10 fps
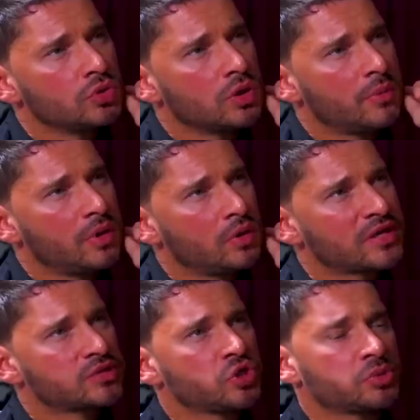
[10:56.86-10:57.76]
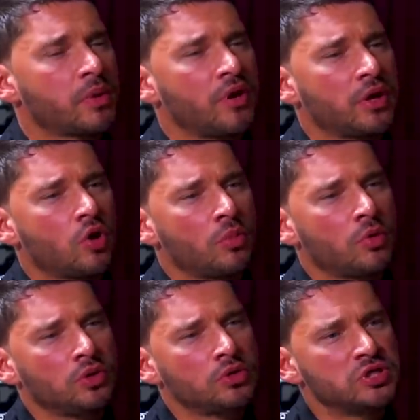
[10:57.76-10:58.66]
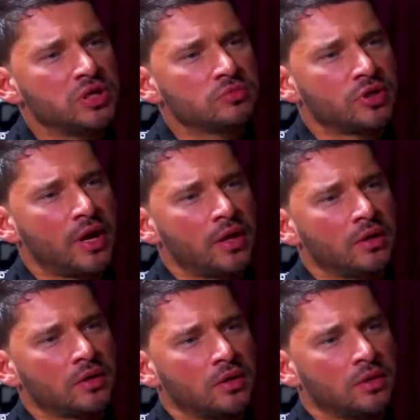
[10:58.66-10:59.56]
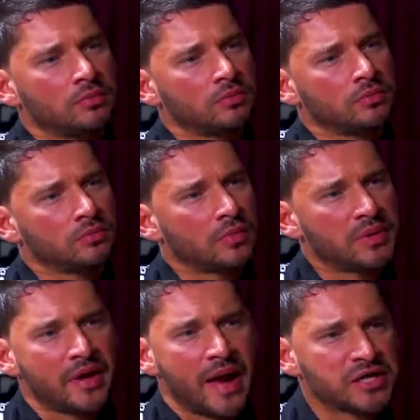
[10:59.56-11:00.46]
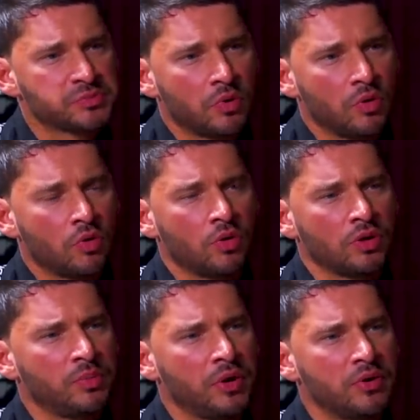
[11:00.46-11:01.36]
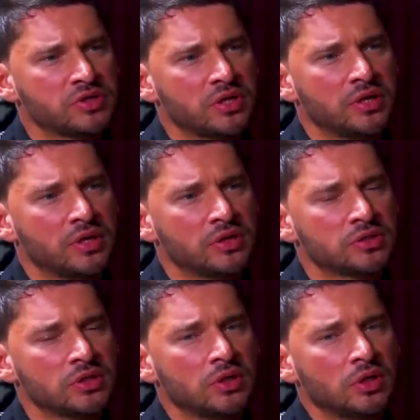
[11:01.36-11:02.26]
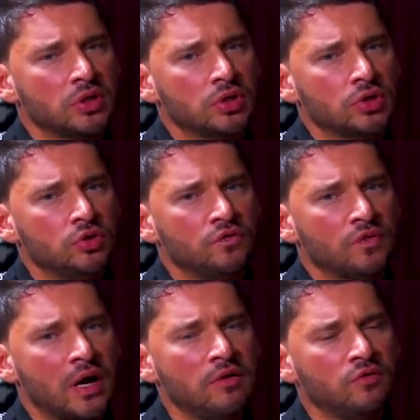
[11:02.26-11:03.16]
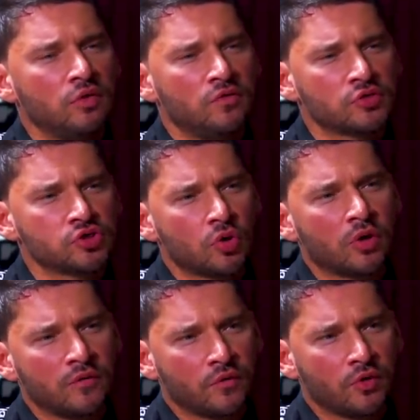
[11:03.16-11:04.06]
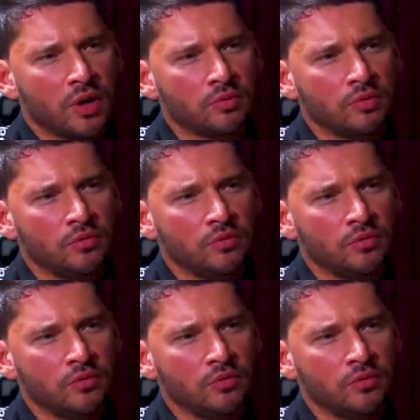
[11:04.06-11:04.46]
when, I mean, last question by Ronnie Coleman. When you see him today at the expo or an appearance that he does, do you feel sorry for him? How